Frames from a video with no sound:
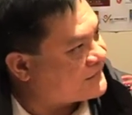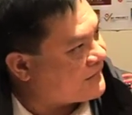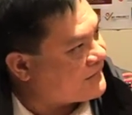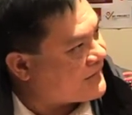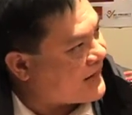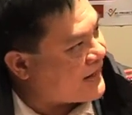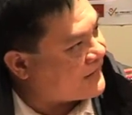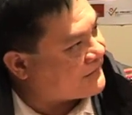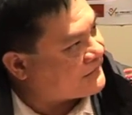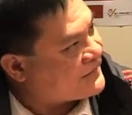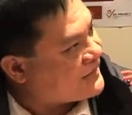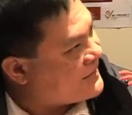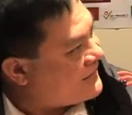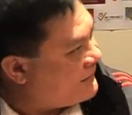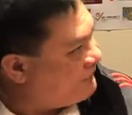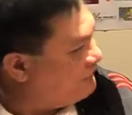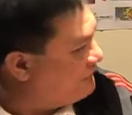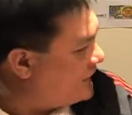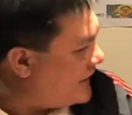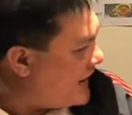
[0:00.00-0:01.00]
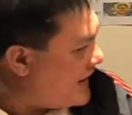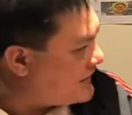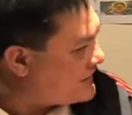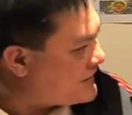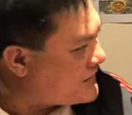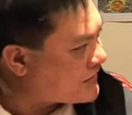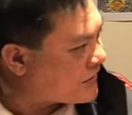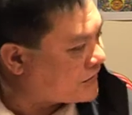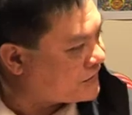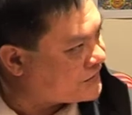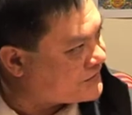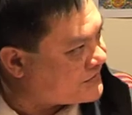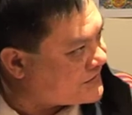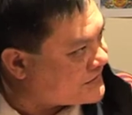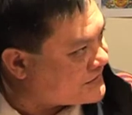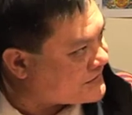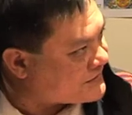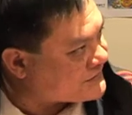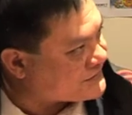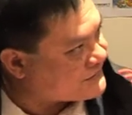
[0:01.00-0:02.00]
about VAT
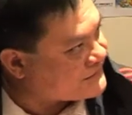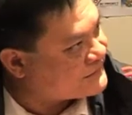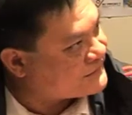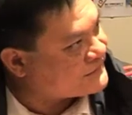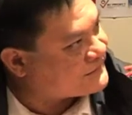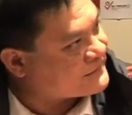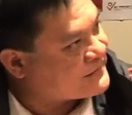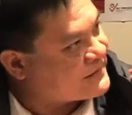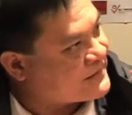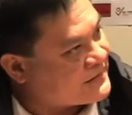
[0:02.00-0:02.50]
contributions.